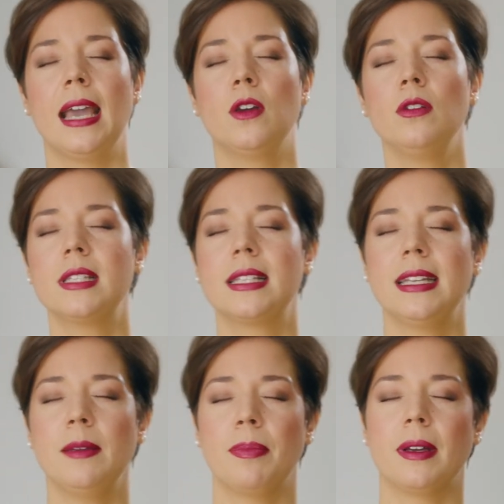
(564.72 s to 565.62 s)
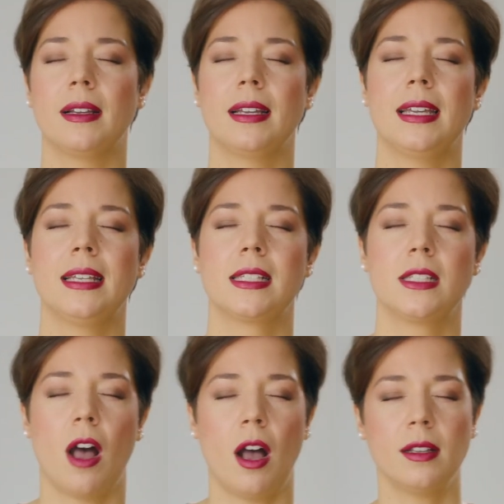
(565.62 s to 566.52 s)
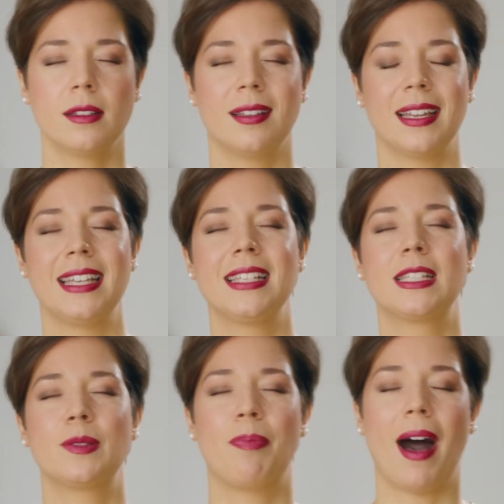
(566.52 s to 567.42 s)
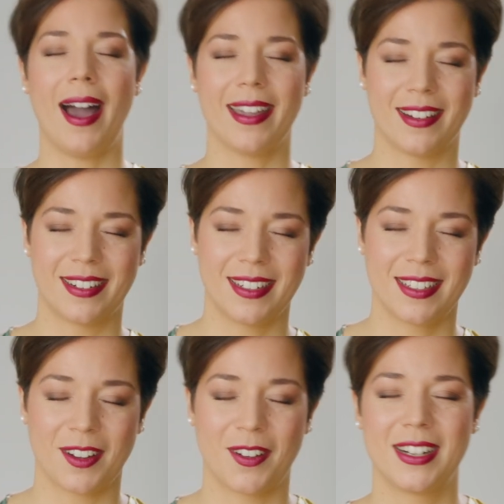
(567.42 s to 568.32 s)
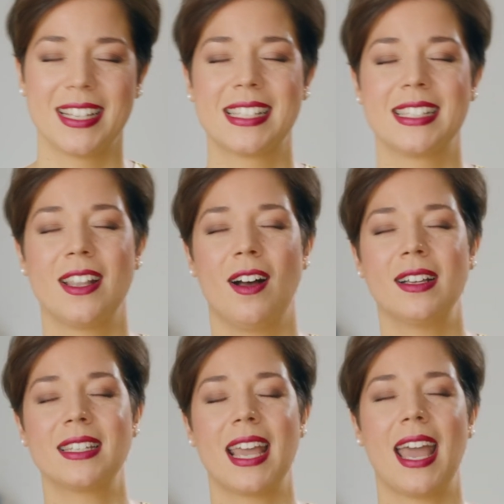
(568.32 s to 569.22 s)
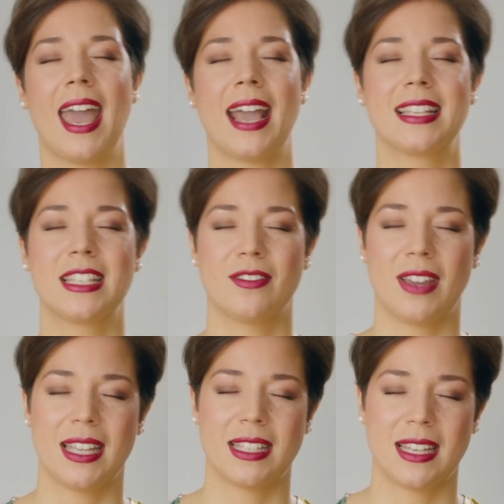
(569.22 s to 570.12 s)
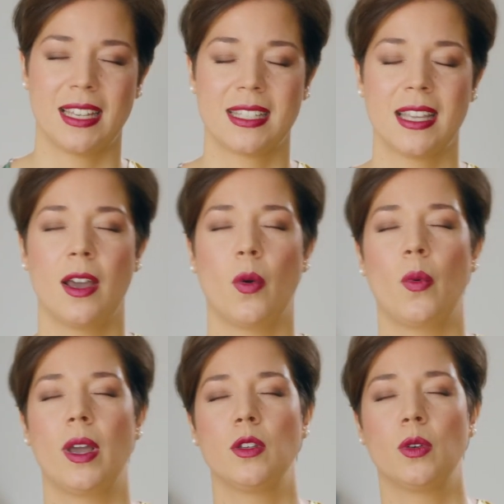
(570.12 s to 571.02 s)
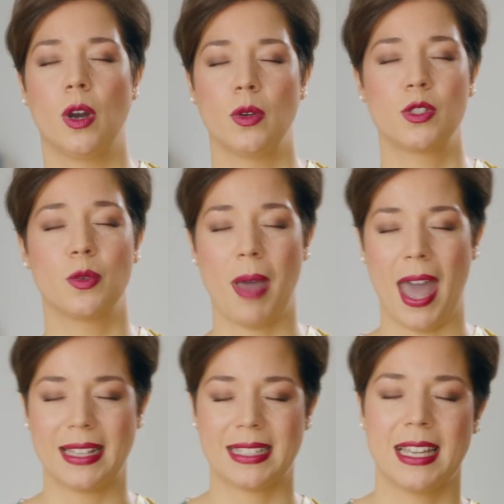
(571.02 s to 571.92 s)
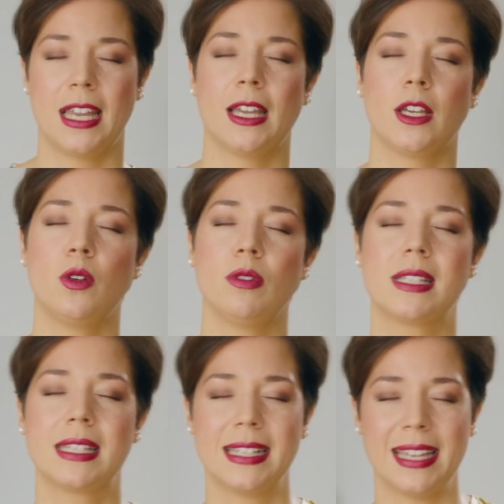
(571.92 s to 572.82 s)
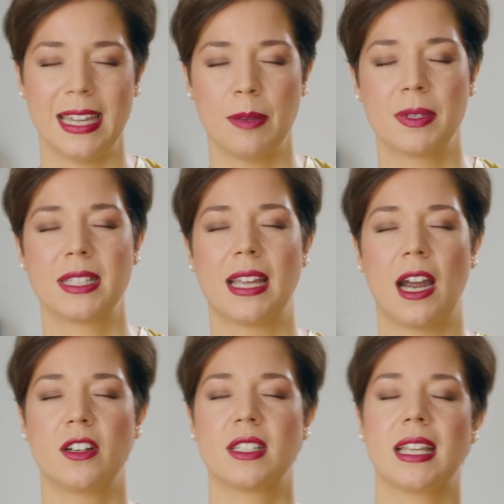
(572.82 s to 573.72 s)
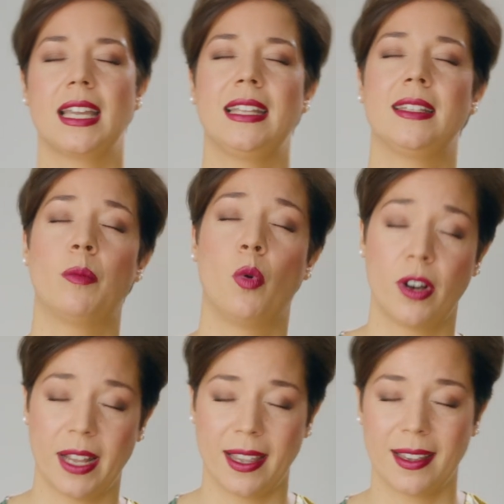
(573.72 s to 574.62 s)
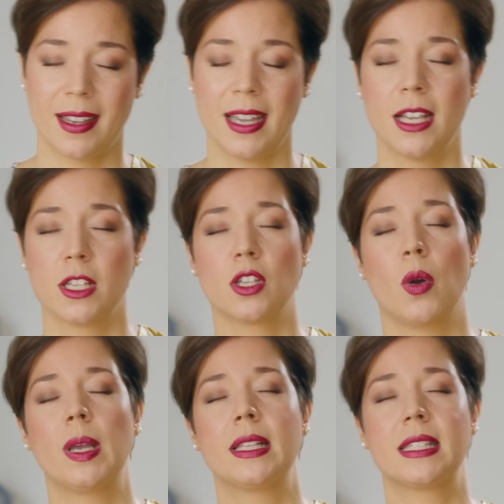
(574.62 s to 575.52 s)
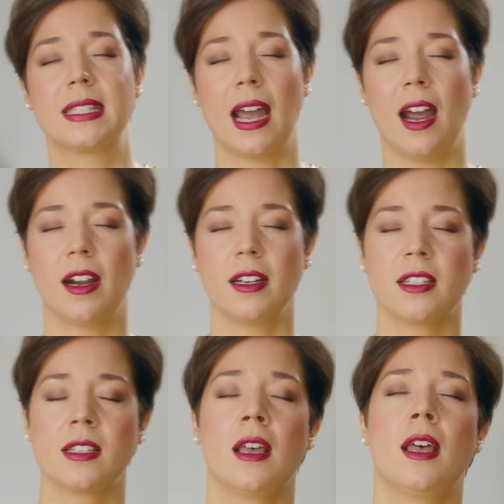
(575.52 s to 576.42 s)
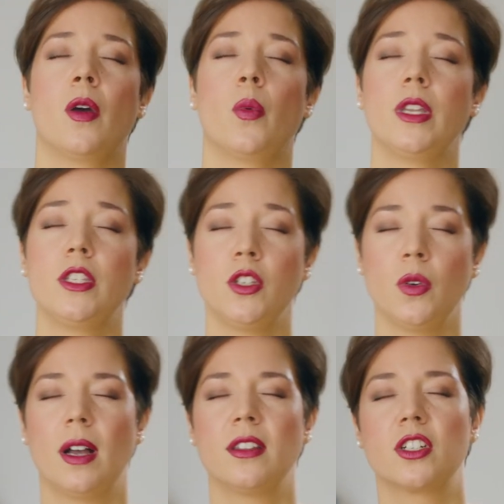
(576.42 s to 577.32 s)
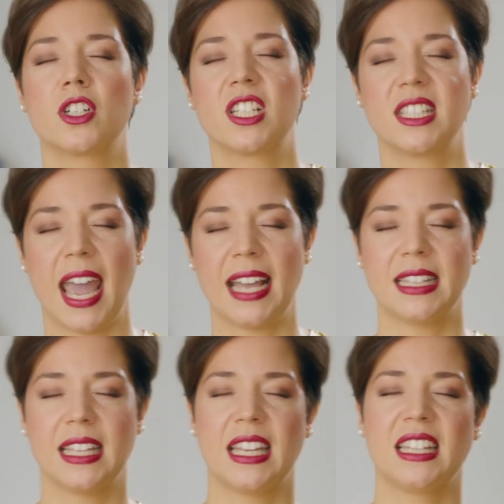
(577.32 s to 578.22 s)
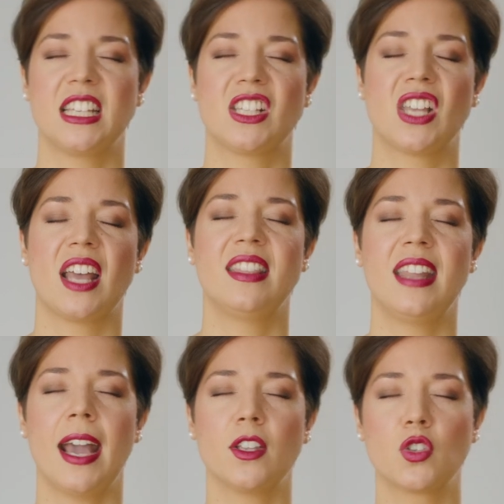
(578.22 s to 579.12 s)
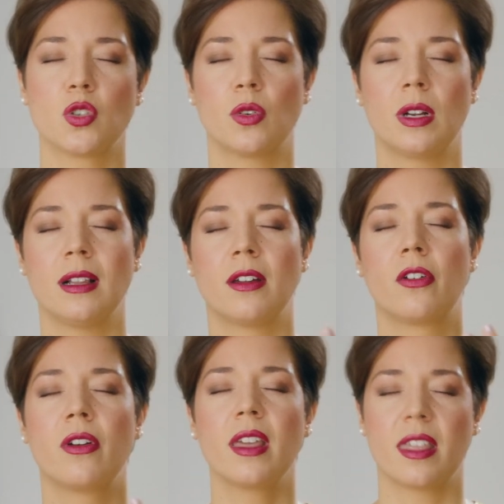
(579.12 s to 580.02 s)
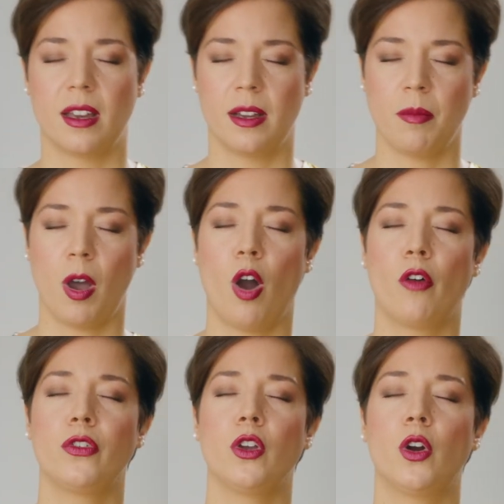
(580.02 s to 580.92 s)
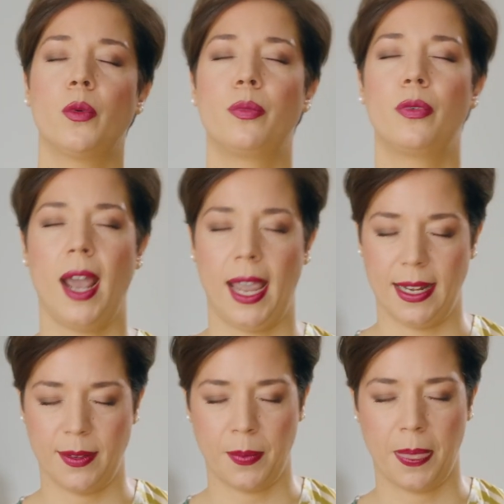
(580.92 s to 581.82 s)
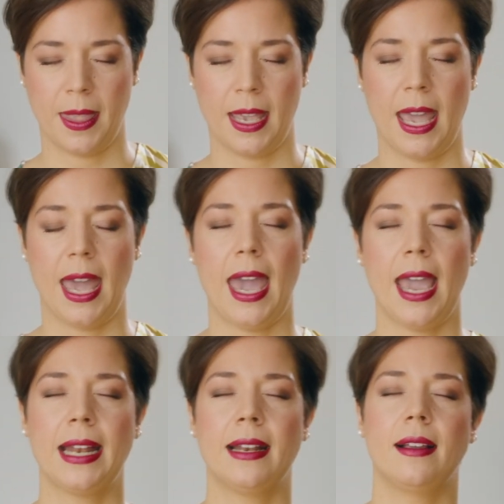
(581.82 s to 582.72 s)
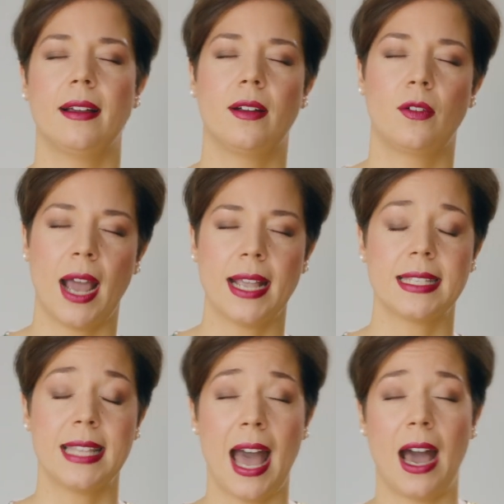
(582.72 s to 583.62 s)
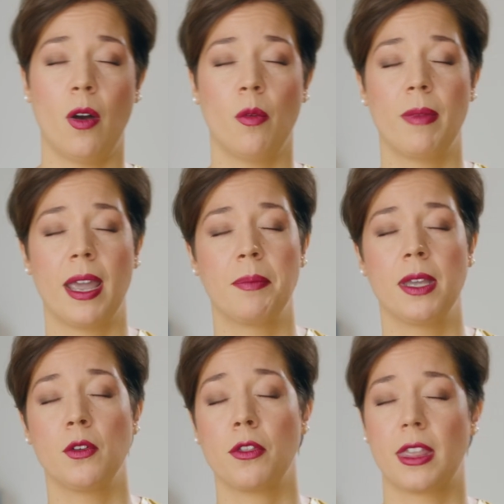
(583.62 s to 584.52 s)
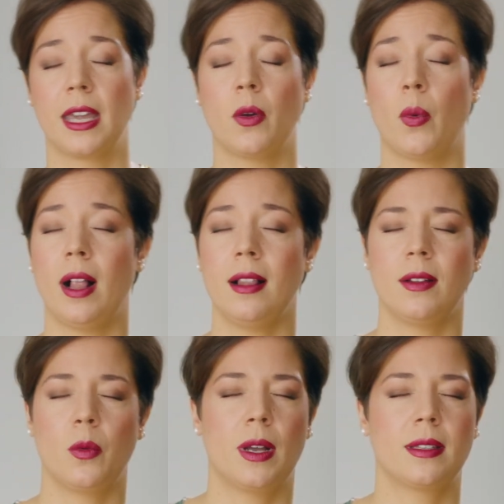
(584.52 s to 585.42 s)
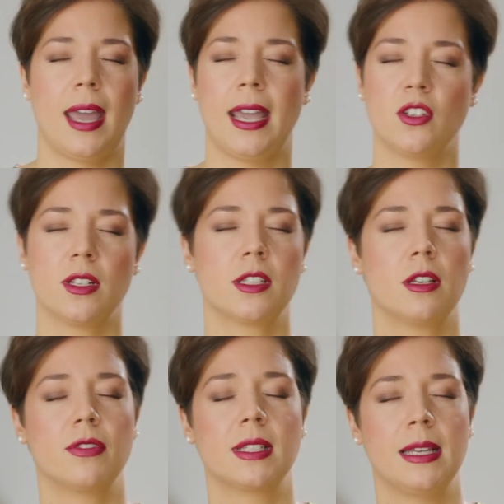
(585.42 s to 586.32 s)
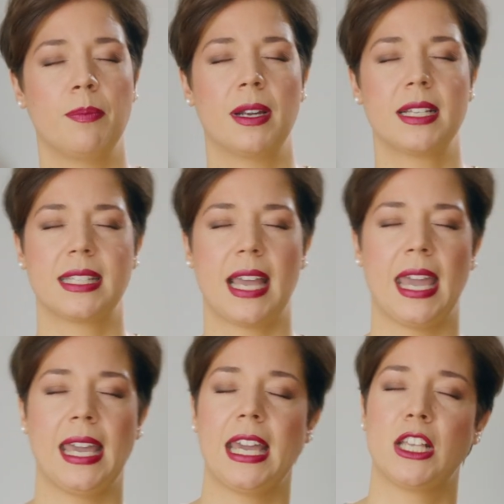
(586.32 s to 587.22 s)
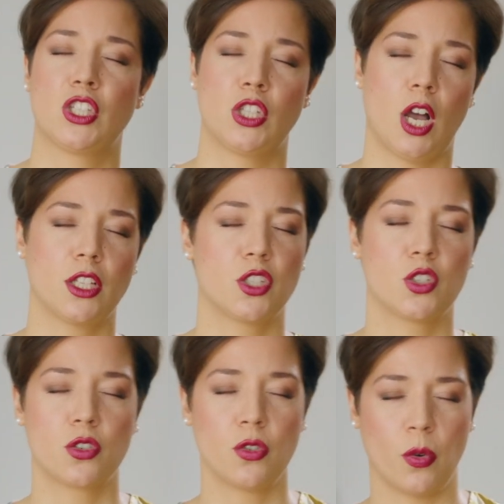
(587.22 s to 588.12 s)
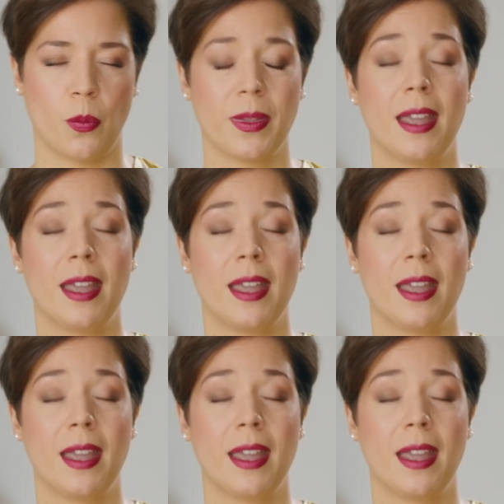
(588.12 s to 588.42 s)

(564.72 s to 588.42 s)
Good sleep is not inspired or is not activated when you go to bed. Good sleep starts in the morning. So it starts with you understanding this natural rhythm of your brain. And right now, maybe you think, well, what angels of sleep are saying is not true.